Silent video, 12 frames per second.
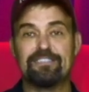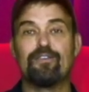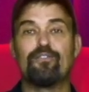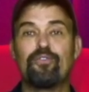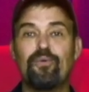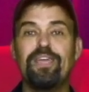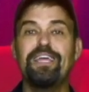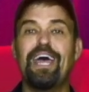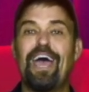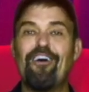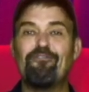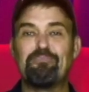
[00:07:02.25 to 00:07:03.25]
So
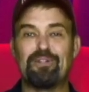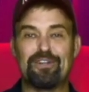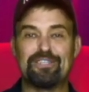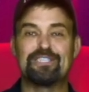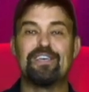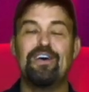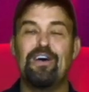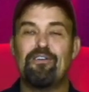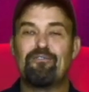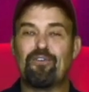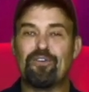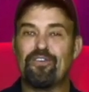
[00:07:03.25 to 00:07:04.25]
3.5 blurts
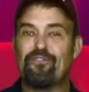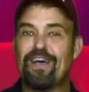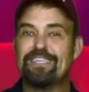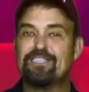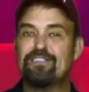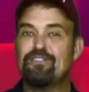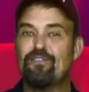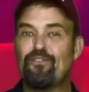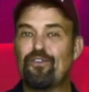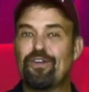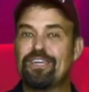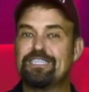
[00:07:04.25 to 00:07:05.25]
for The Fast and the
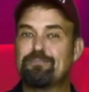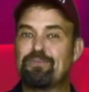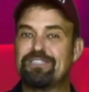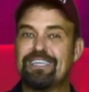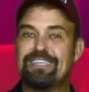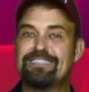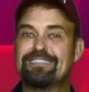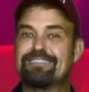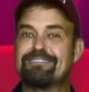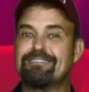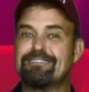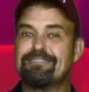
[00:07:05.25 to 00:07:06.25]
Furious
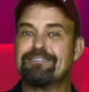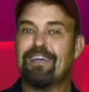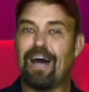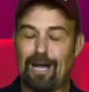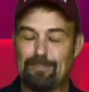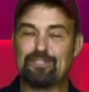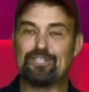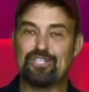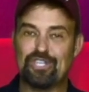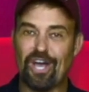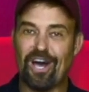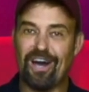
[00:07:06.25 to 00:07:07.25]
presents Hobbs and
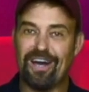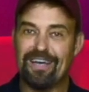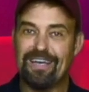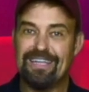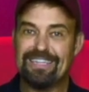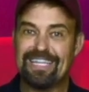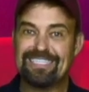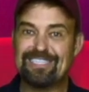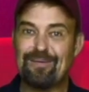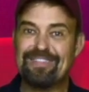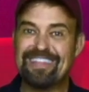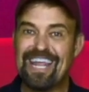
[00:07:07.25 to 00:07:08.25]
Shaw. Let's
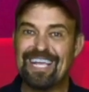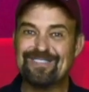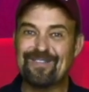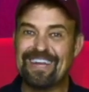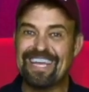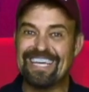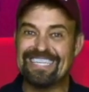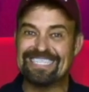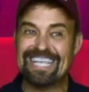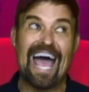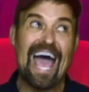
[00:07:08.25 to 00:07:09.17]
see what the next one is.